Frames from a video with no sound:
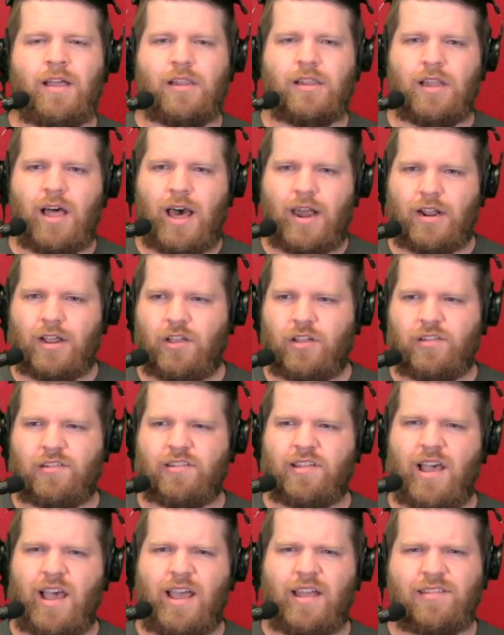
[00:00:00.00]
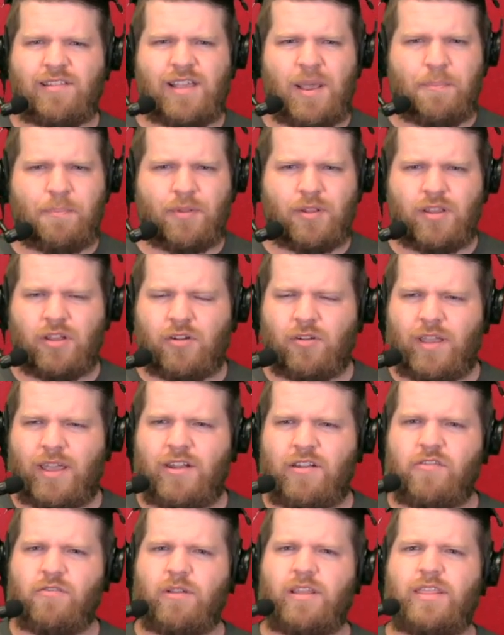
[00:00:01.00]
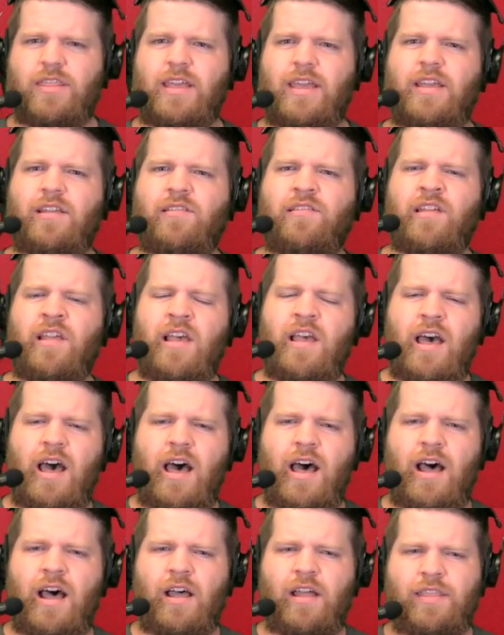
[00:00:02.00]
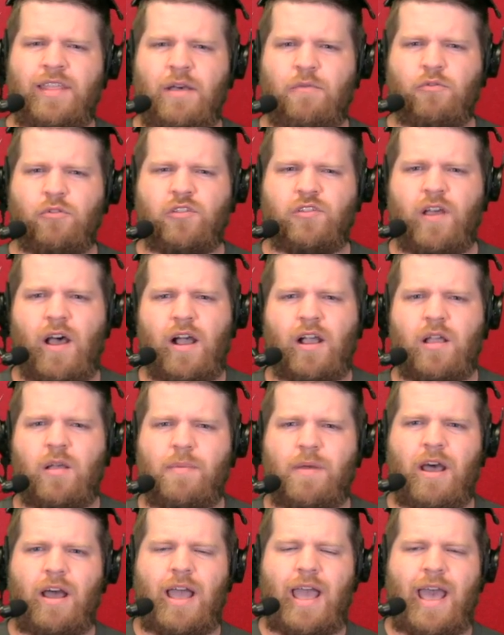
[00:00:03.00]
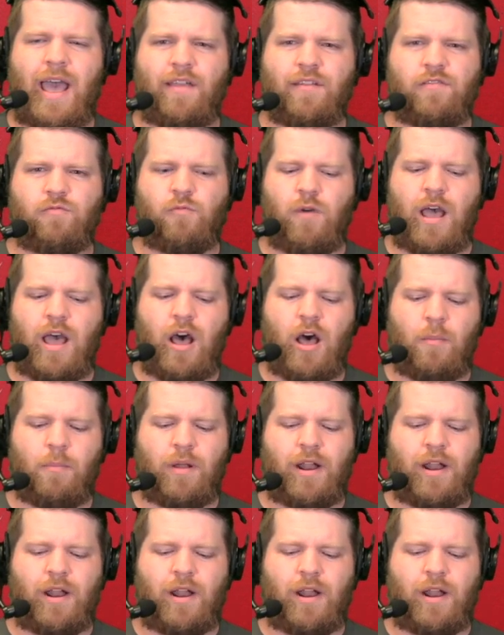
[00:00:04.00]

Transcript: A lot of good signs. Couple little injury things that we'll talk about as well.